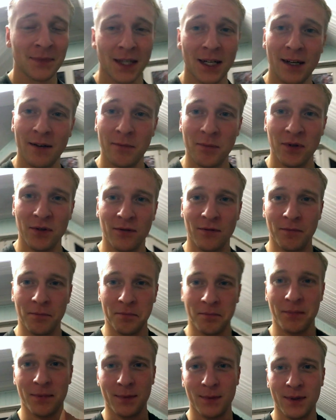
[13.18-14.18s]

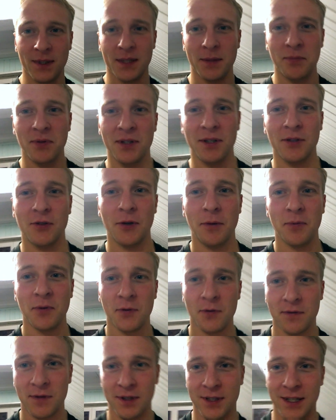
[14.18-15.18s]
it's been the topic
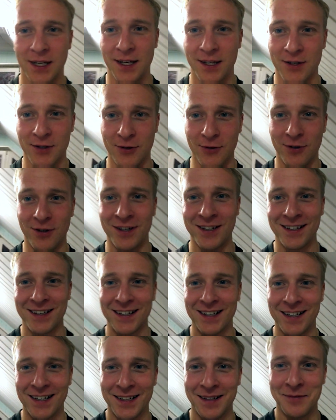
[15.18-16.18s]
of the day, so I'm
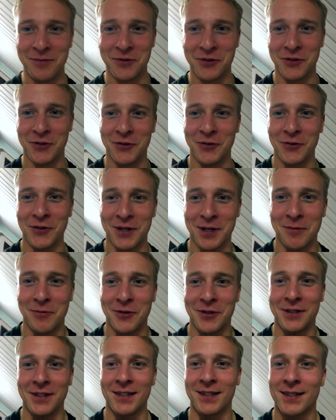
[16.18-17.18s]
just gonna talk
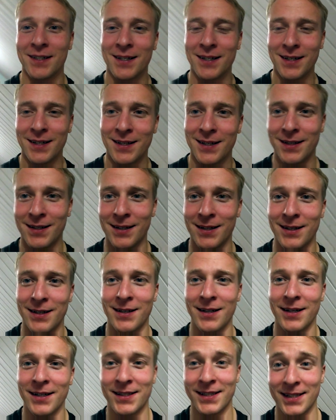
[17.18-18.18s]
about it.
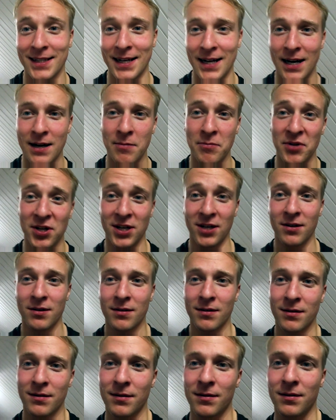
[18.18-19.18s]
It's the harmony,
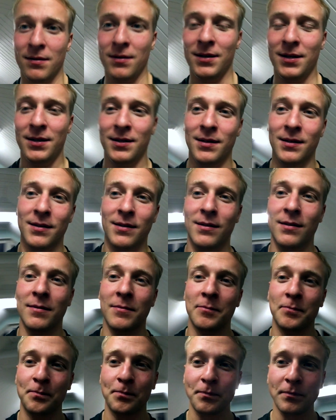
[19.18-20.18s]
and
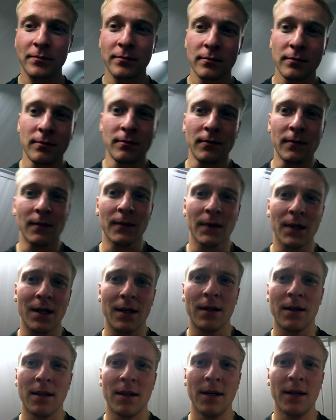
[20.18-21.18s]

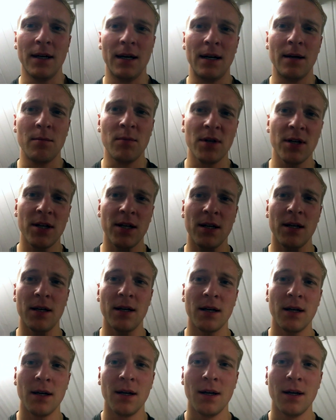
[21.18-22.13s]
the harmony